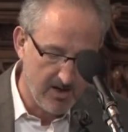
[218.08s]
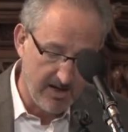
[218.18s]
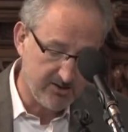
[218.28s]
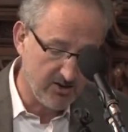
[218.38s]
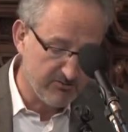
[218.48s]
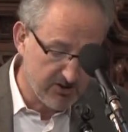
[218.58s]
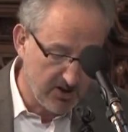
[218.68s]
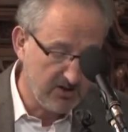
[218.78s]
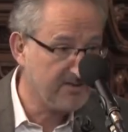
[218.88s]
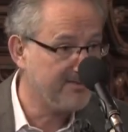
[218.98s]
And so the
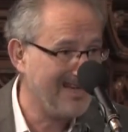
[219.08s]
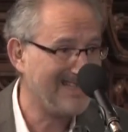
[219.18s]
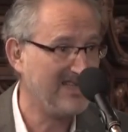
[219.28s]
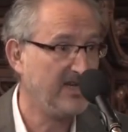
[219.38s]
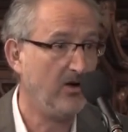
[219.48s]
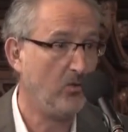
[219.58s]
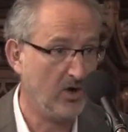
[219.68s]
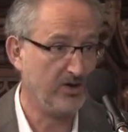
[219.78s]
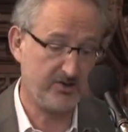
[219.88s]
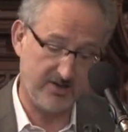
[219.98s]
result of that
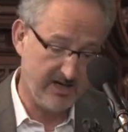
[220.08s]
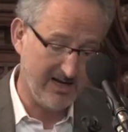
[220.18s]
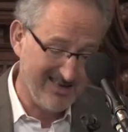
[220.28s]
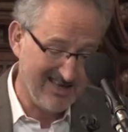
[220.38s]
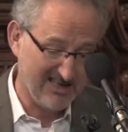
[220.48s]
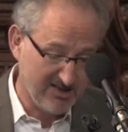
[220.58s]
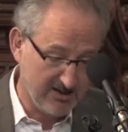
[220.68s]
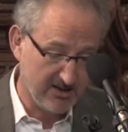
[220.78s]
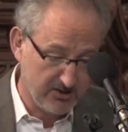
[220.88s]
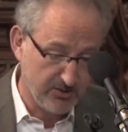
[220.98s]
was, and I think
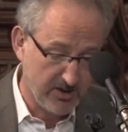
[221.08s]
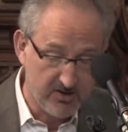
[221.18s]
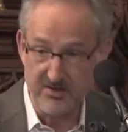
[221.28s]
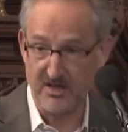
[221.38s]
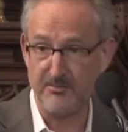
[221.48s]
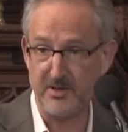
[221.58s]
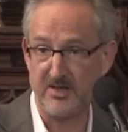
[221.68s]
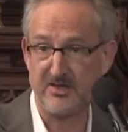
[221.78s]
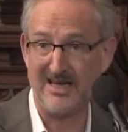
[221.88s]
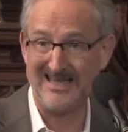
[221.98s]
still to a considerable
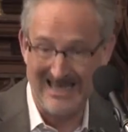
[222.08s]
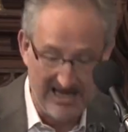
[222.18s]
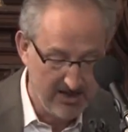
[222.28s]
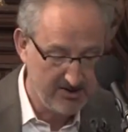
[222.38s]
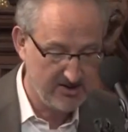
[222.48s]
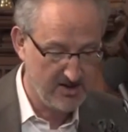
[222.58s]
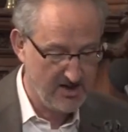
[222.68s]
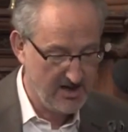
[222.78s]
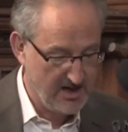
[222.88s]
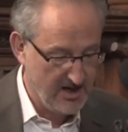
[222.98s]
extent is,
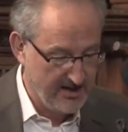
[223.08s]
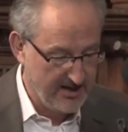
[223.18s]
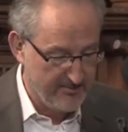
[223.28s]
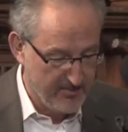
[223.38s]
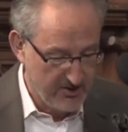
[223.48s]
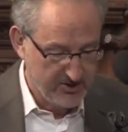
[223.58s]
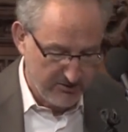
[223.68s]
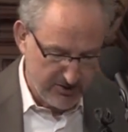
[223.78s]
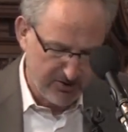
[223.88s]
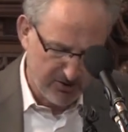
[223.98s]
that most
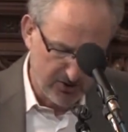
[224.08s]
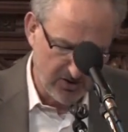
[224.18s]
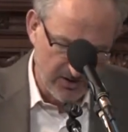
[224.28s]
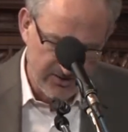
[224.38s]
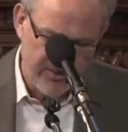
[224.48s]
Christian scholars